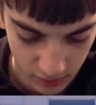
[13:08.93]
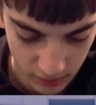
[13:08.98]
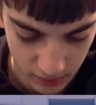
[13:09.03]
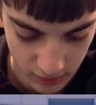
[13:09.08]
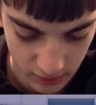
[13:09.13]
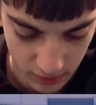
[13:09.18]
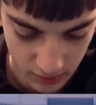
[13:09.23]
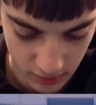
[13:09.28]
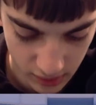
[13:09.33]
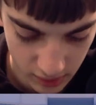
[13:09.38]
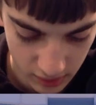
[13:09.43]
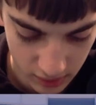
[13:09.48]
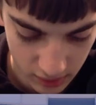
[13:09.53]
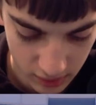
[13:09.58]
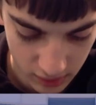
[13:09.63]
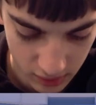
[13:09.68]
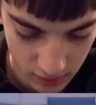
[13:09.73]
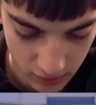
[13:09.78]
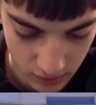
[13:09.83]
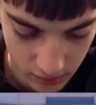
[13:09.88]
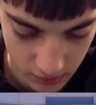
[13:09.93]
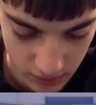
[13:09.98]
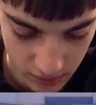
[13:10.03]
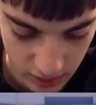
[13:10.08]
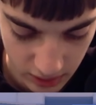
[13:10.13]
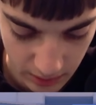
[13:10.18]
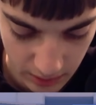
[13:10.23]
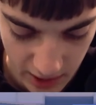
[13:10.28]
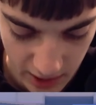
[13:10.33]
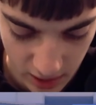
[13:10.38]
3, 2, 1.
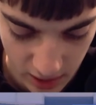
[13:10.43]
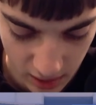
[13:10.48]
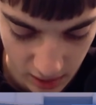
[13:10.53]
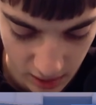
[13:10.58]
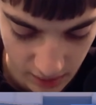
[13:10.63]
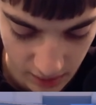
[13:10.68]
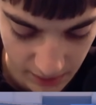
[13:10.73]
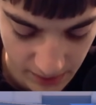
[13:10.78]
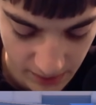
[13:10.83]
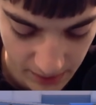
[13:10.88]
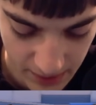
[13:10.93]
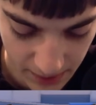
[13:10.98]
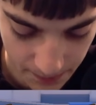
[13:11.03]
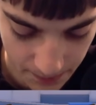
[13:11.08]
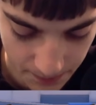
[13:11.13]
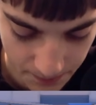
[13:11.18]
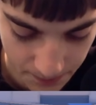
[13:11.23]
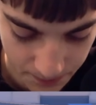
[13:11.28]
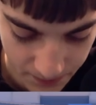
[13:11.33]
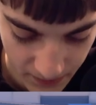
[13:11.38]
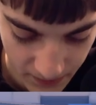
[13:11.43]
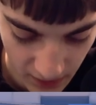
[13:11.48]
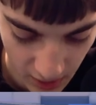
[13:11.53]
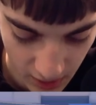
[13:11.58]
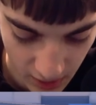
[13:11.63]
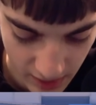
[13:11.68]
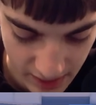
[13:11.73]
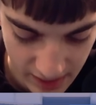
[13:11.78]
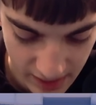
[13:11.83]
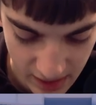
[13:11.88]
Come on. There we go.
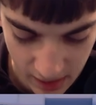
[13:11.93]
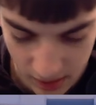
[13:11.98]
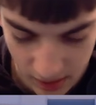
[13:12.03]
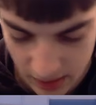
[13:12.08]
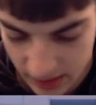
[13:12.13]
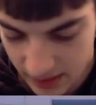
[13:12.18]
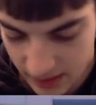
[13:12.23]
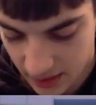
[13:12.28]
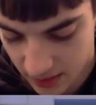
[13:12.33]
All right. Here